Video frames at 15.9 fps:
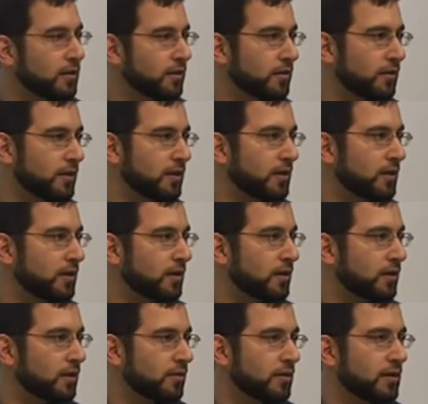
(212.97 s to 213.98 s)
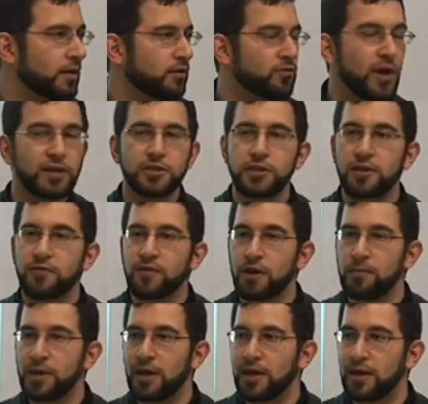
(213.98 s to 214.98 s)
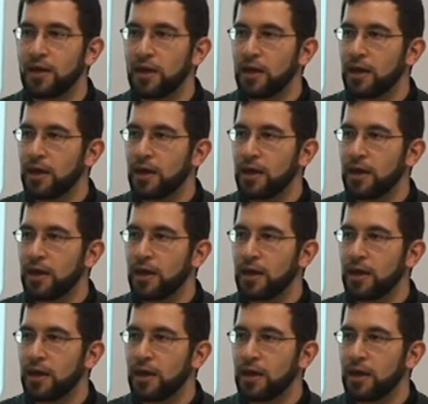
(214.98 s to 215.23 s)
the tragedy of Karbala